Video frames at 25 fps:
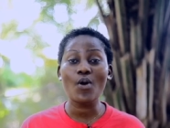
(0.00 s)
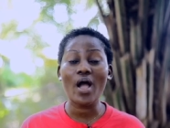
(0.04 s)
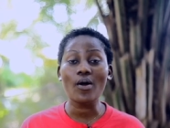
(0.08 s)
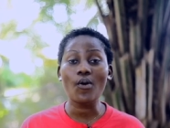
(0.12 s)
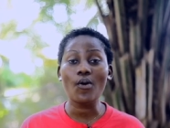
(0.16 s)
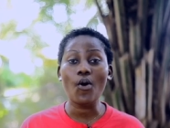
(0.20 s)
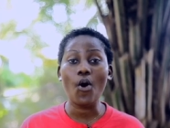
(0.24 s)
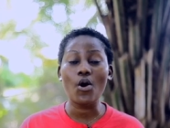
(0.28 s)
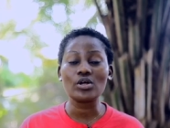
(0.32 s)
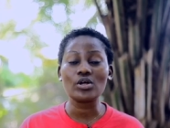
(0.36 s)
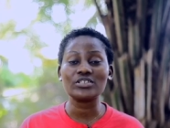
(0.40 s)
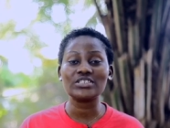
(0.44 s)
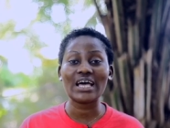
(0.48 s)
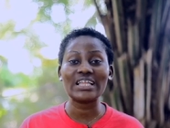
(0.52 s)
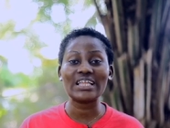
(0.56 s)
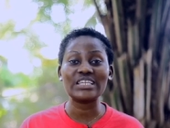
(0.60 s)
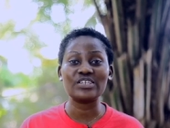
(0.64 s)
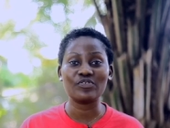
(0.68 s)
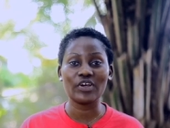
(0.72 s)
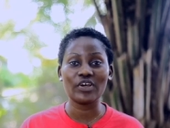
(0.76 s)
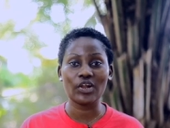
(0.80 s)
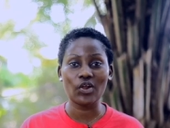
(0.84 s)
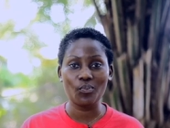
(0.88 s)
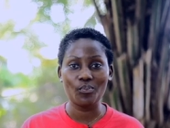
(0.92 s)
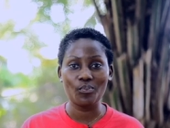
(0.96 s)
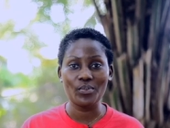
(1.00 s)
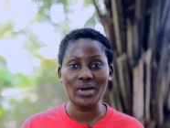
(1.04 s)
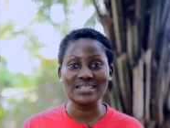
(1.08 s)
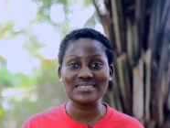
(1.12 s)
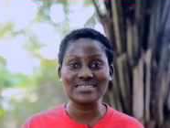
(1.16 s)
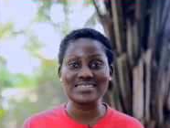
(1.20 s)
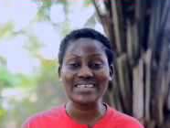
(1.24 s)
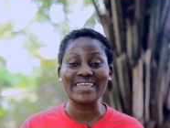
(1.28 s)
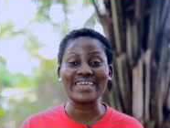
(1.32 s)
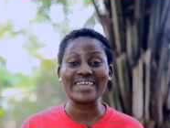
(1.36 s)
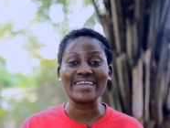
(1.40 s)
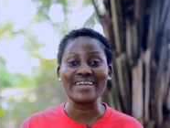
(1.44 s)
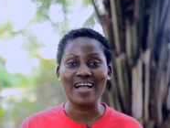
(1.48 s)
aquaculture development
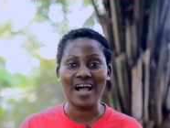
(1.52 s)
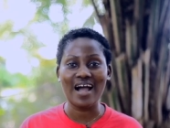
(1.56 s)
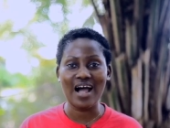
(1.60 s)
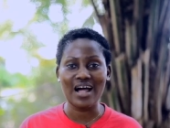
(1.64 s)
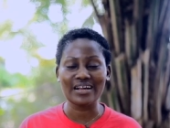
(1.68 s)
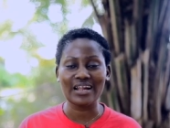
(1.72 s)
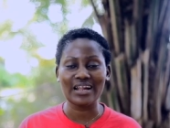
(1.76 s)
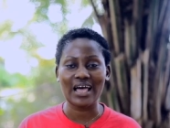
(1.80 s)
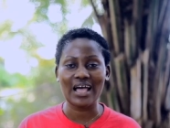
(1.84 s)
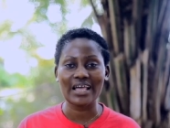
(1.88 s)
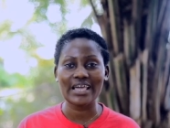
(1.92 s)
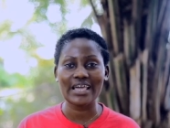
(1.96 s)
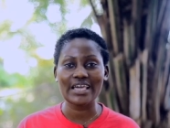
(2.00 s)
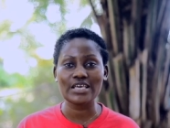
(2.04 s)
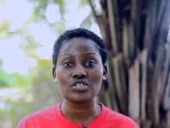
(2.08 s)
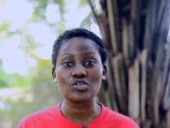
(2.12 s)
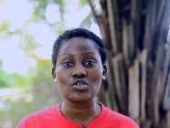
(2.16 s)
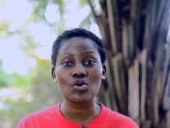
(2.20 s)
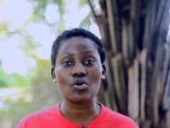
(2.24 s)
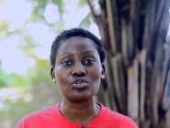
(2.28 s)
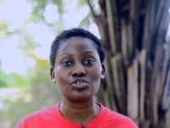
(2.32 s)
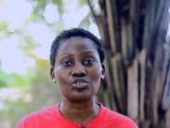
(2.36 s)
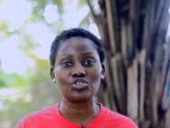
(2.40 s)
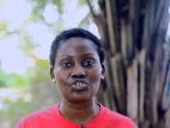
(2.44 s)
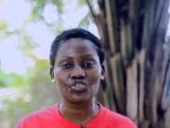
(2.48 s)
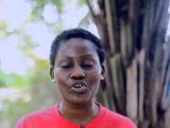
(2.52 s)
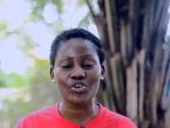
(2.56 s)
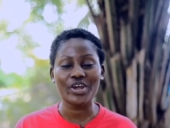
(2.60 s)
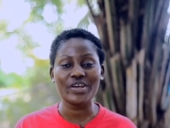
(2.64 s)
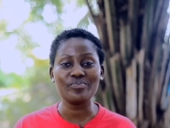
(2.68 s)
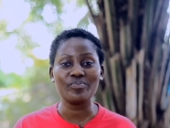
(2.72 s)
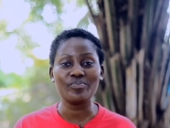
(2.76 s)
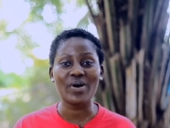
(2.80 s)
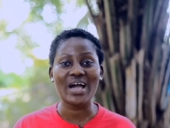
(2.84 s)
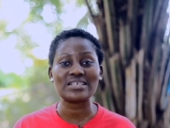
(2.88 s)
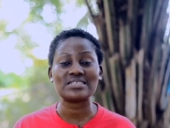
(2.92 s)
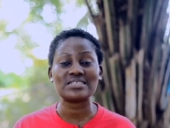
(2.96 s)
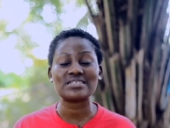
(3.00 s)
in Ghana is
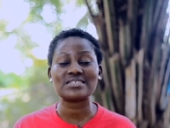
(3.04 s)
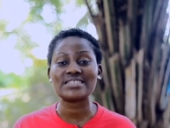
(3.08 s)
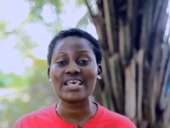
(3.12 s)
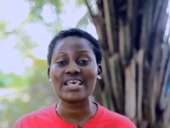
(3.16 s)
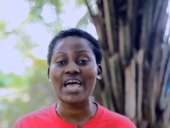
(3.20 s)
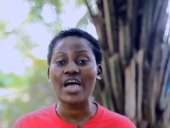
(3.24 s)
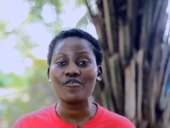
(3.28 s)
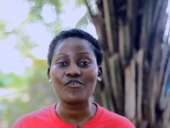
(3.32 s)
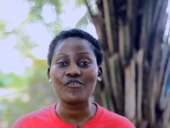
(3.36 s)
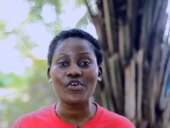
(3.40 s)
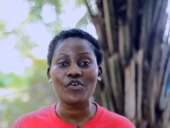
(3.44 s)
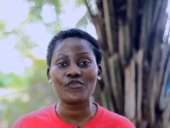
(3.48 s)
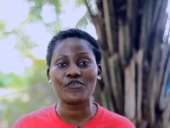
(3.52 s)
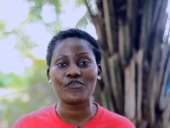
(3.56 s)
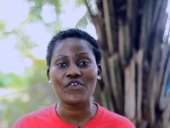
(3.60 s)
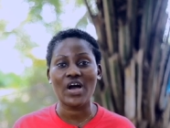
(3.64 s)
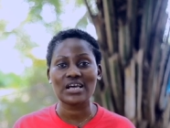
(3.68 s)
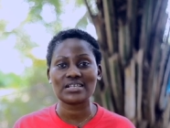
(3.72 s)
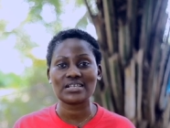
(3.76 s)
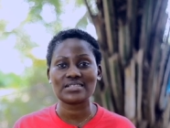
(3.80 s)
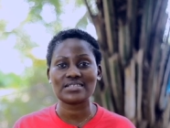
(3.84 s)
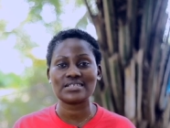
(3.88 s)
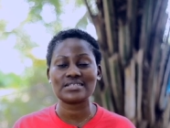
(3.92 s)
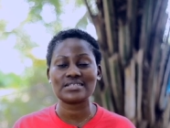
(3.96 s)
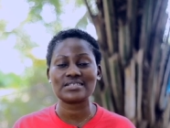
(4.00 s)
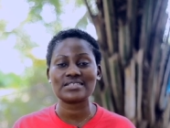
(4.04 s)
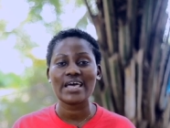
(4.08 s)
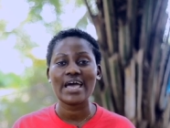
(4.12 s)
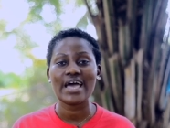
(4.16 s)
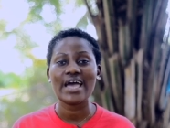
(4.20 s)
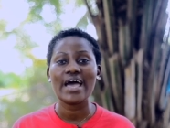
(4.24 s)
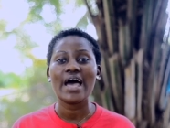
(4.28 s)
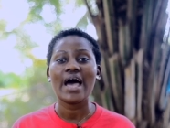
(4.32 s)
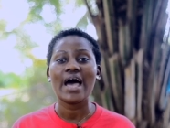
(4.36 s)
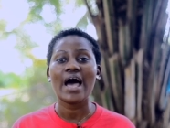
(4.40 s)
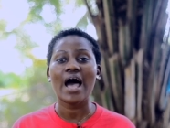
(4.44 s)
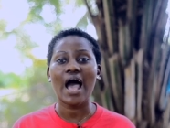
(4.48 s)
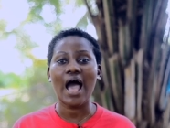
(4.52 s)
constrained by several factors
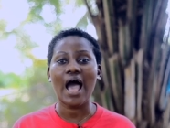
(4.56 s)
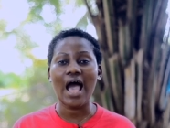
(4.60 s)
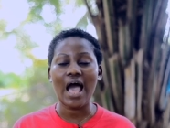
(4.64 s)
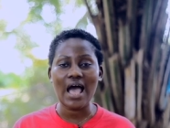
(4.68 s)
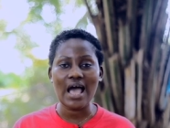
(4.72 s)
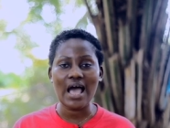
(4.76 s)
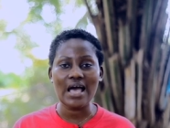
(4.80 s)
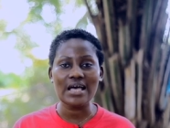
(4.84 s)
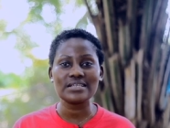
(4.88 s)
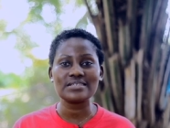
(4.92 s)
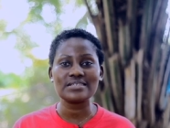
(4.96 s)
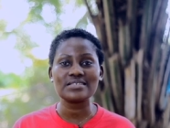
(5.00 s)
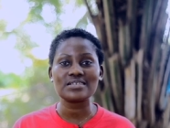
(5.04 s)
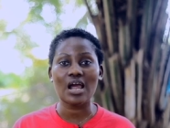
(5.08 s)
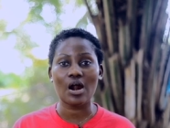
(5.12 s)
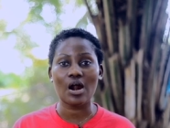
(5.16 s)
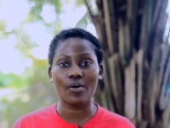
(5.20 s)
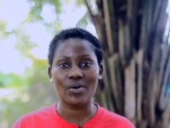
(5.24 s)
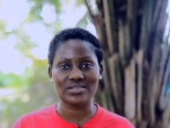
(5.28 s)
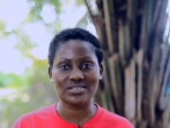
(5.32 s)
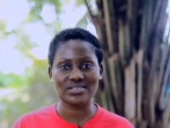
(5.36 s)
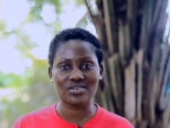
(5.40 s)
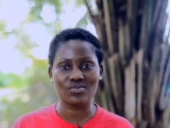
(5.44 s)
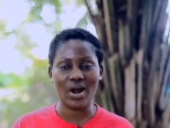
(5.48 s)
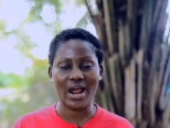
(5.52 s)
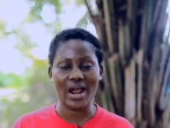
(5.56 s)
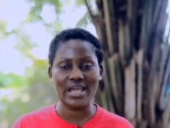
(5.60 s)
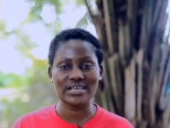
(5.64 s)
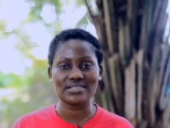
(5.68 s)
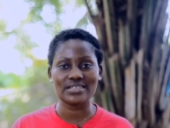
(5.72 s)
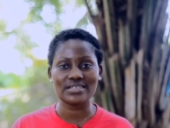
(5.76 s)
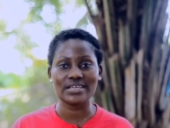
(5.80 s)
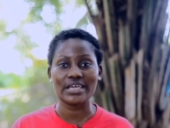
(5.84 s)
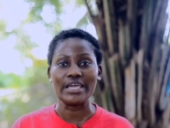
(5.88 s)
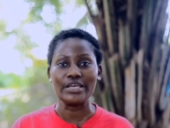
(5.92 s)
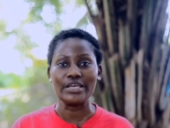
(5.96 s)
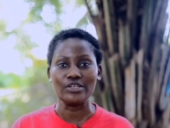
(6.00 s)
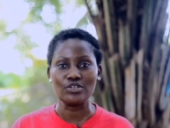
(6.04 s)
and characterized
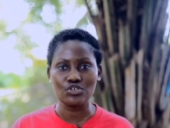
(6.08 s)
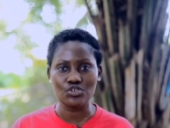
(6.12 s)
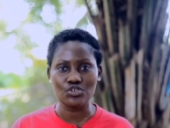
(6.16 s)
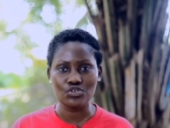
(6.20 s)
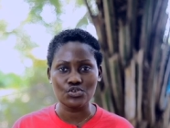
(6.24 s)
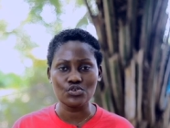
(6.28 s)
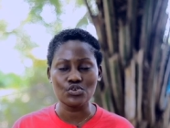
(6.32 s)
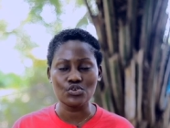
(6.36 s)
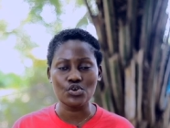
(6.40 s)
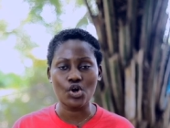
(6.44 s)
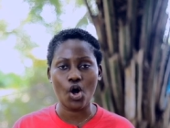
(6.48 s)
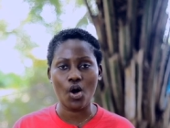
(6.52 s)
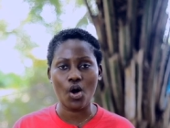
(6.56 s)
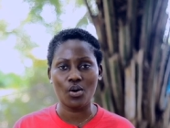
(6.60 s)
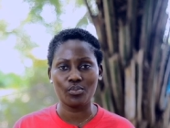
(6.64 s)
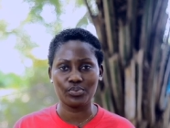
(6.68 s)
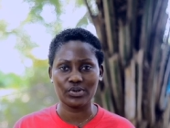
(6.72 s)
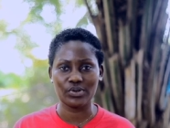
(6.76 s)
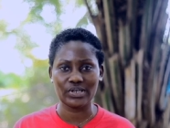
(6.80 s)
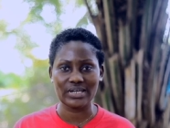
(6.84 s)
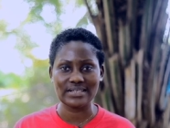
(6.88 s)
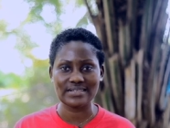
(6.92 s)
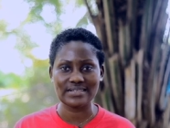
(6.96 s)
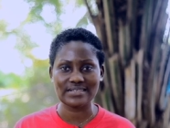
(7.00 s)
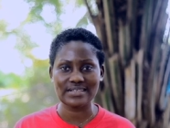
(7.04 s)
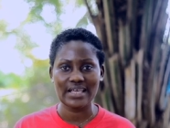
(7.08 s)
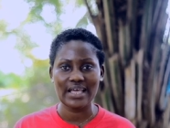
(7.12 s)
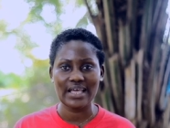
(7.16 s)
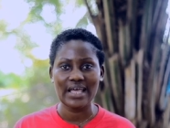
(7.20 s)
in two components